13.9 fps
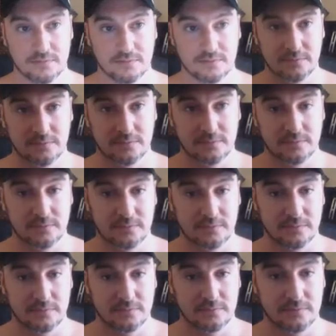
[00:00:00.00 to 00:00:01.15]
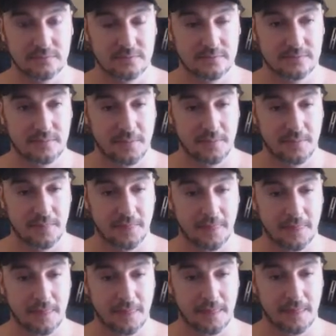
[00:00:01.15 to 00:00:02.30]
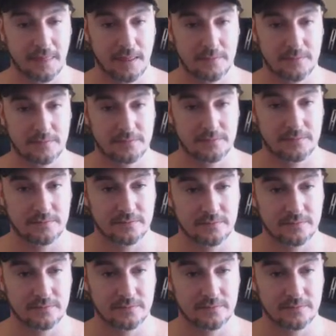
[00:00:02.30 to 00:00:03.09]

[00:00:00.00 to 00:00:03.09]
[no speech]